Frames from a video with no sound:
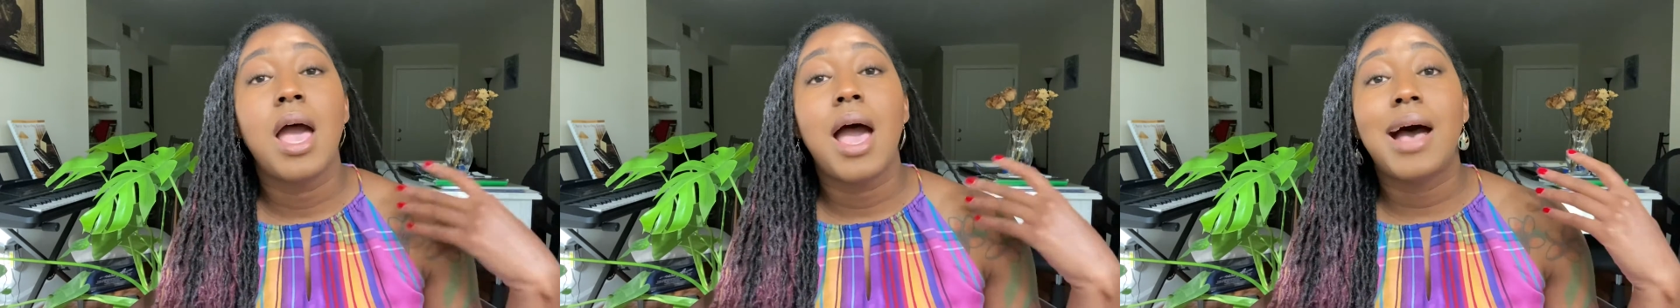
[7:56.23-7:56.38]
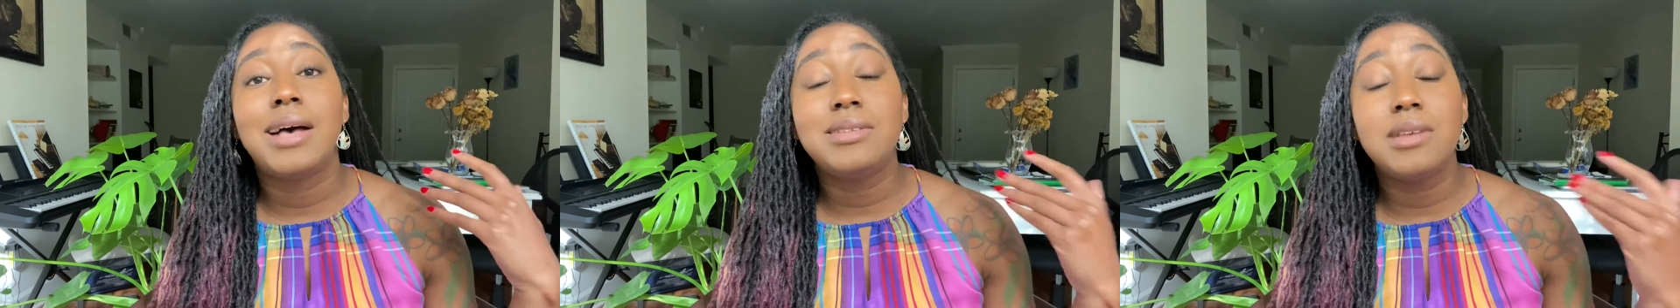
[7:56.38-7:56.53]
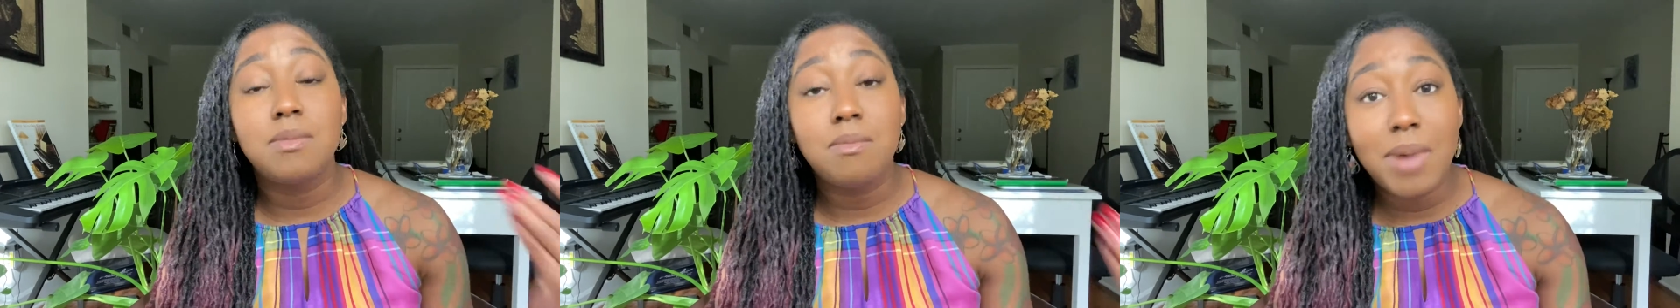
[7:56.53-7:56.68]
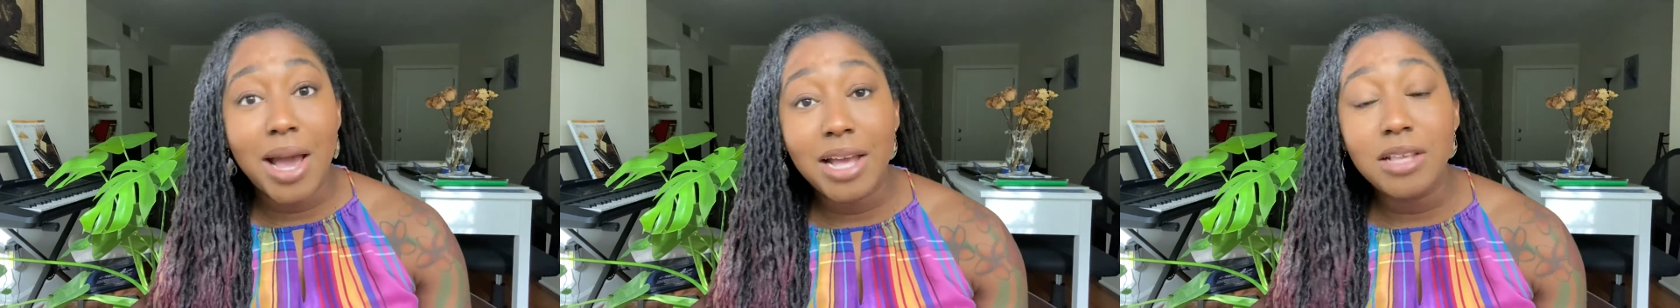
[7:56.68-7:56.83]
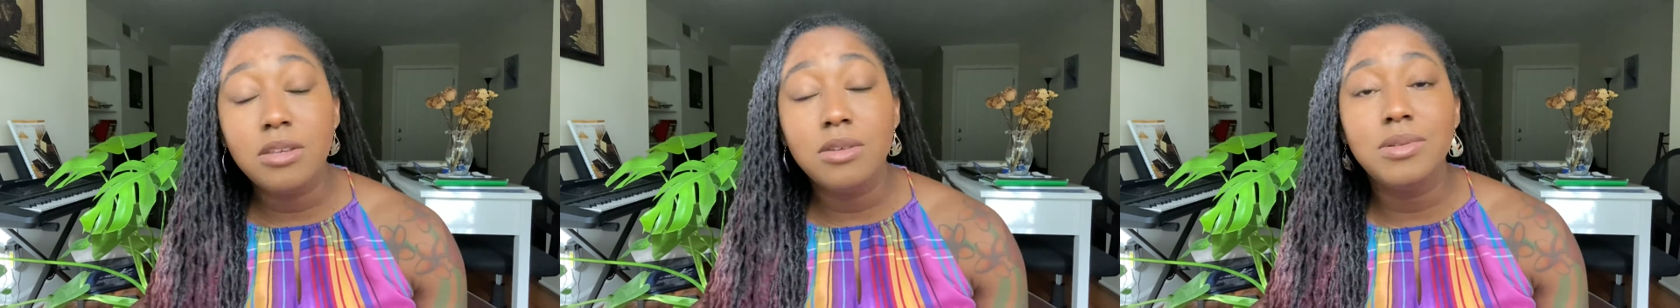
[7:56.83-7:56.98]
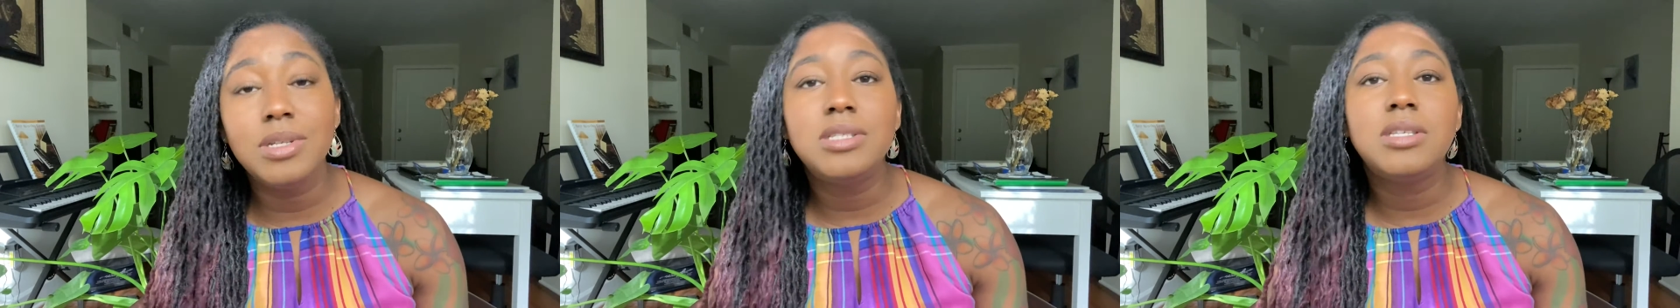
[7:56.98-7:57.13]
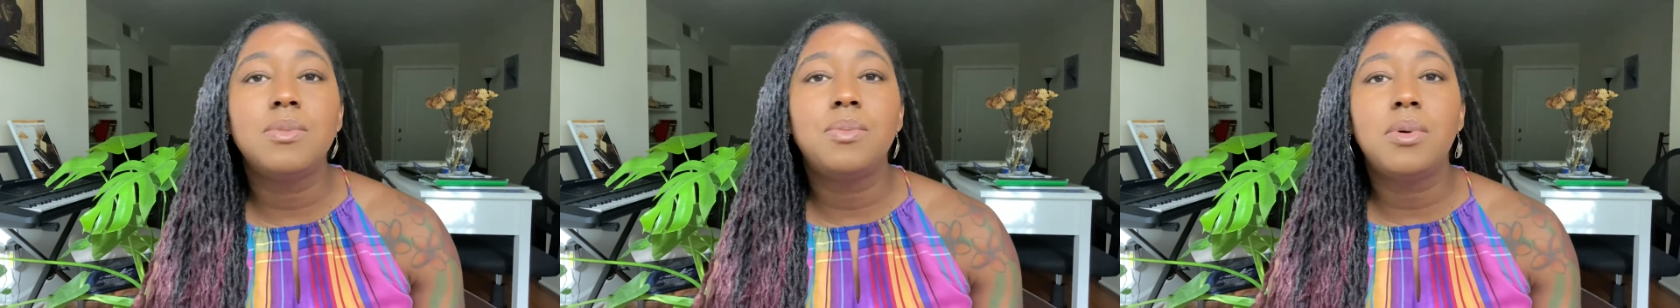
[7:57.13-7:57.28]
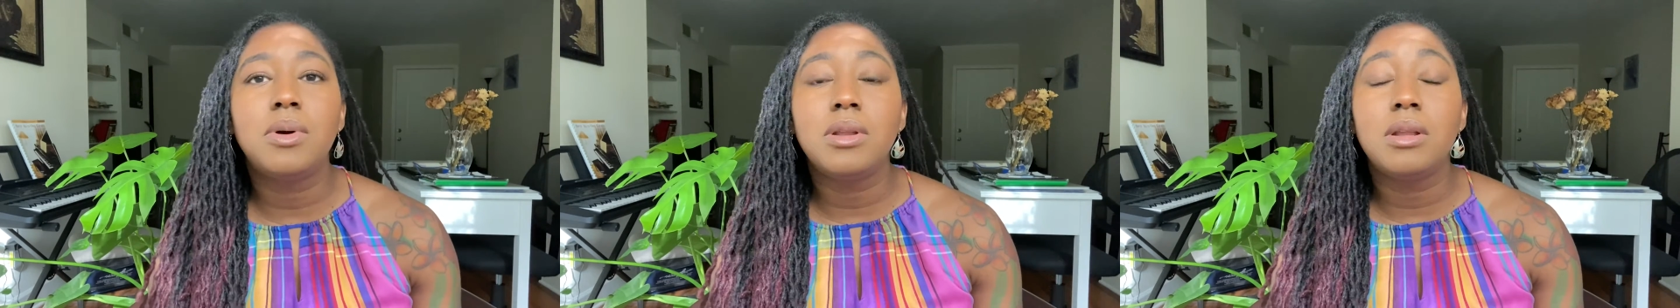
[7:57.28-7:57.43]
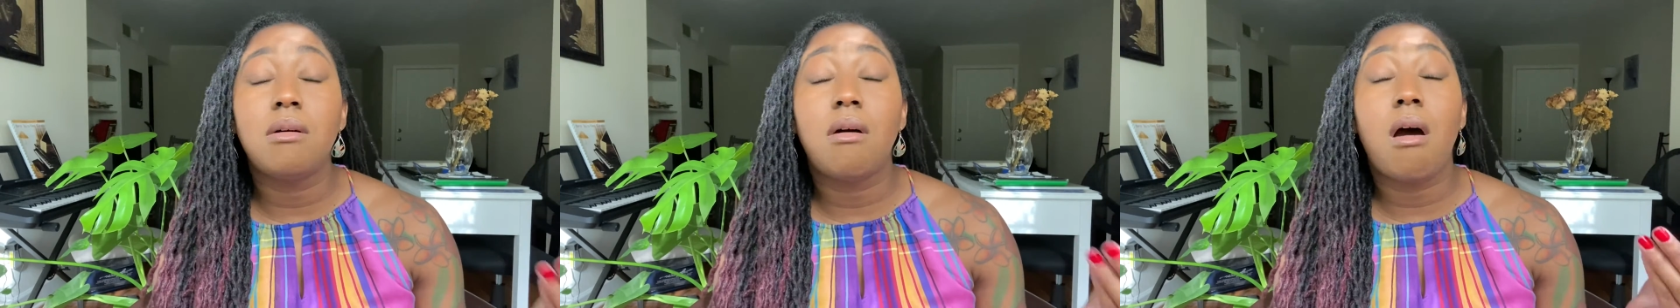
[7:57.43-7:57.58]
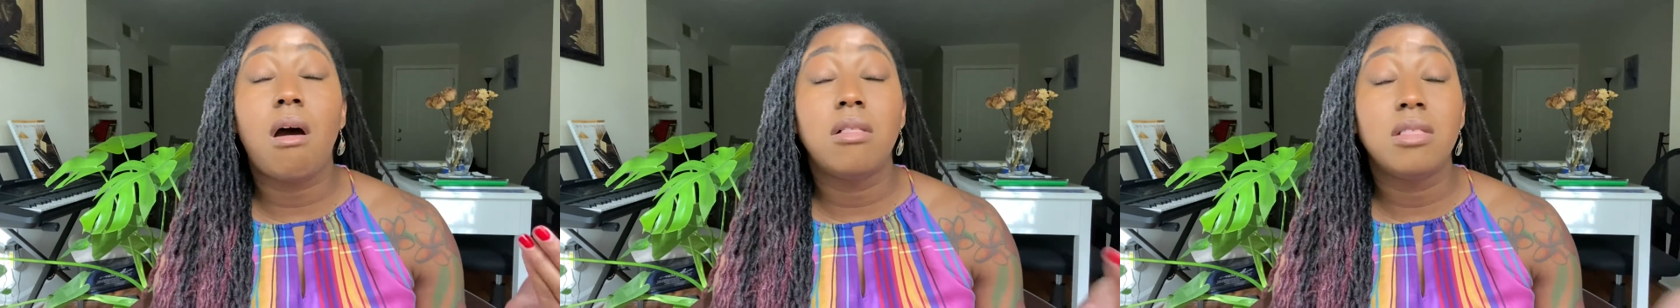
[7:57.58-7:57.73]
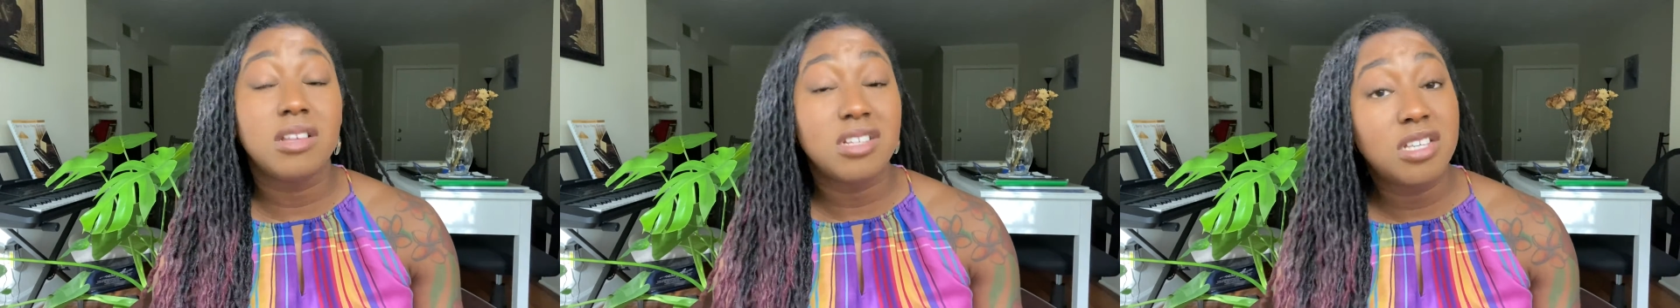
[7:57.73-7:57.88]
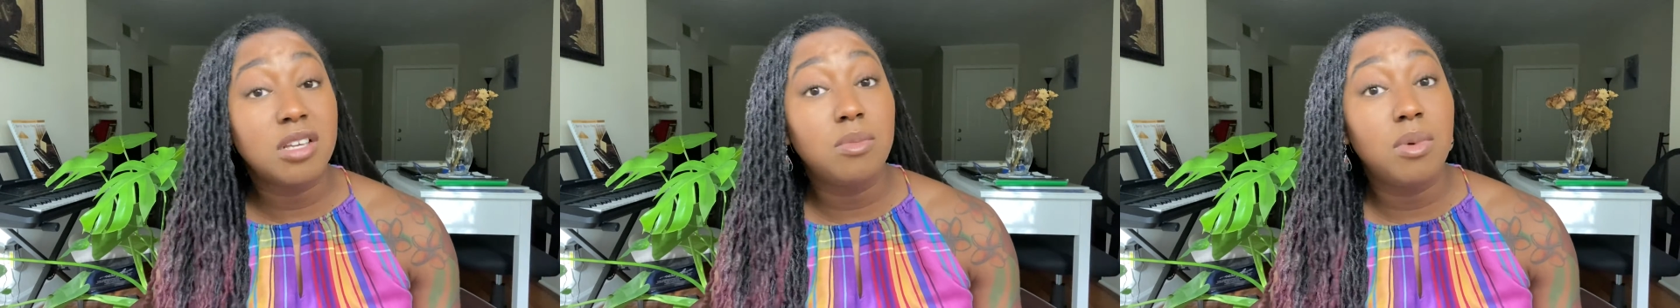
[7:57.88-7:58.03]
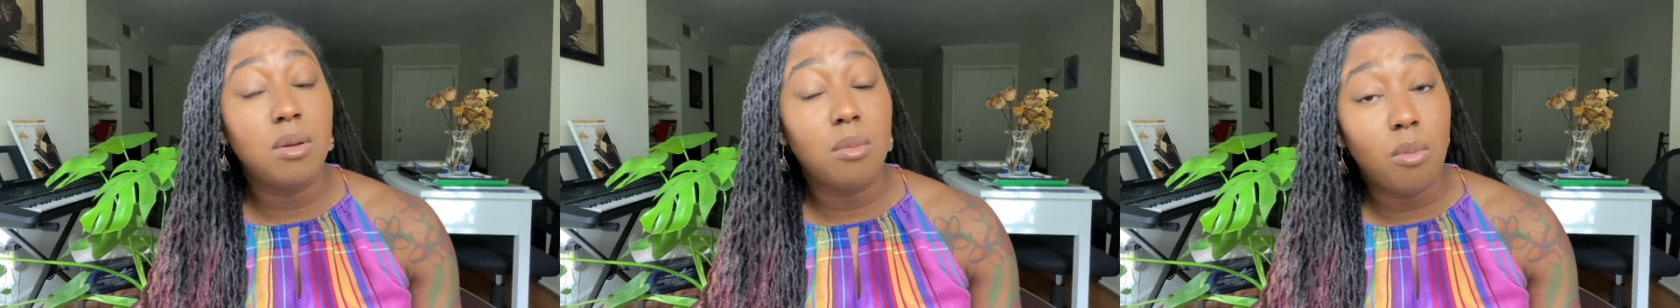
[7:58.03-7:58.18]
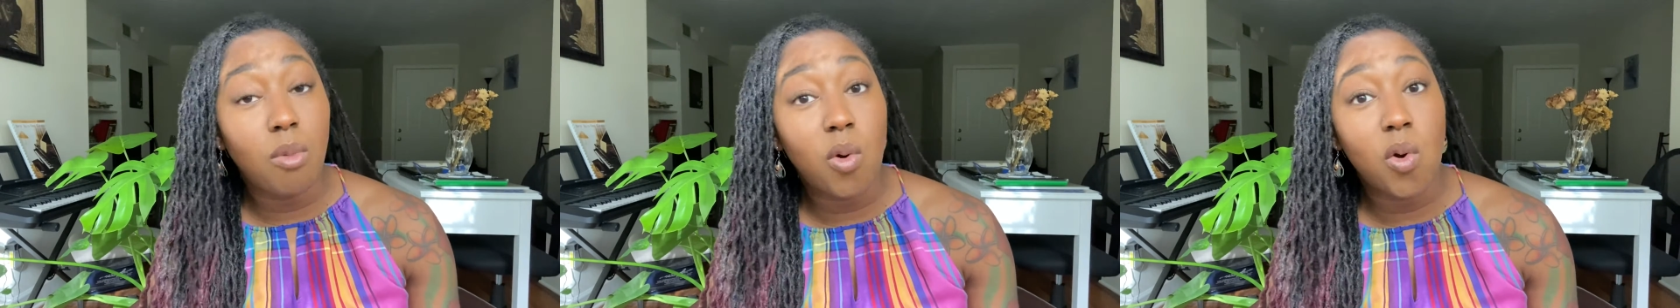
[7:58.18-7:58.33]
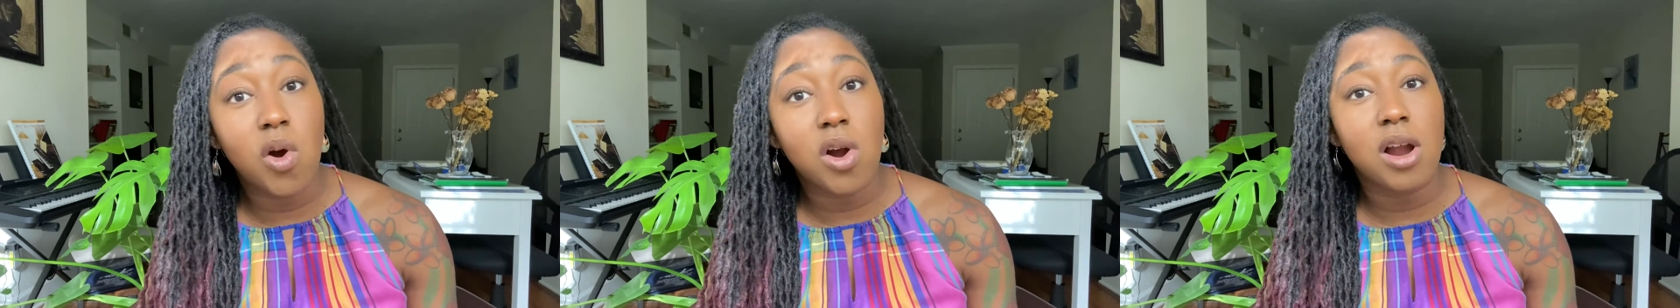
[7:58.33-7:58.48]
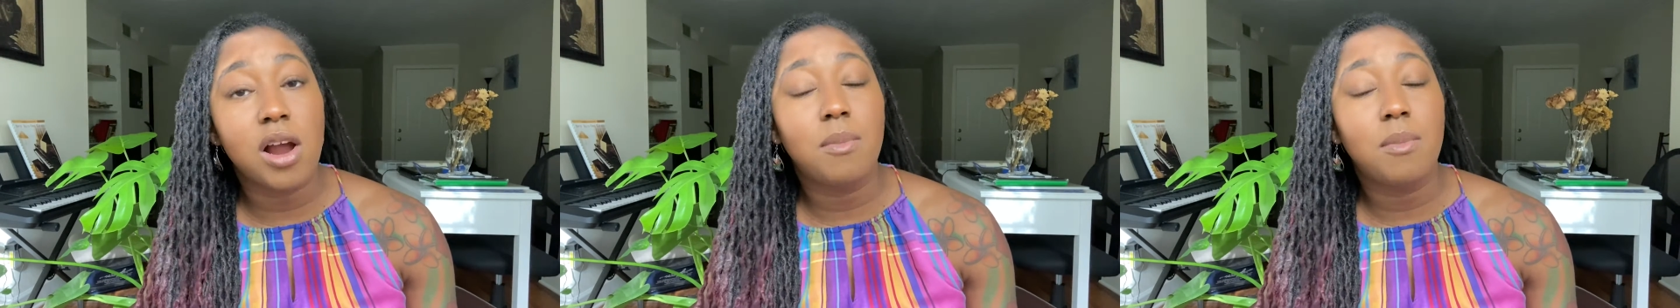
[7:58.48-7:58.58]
As a man, you need to put a little bit more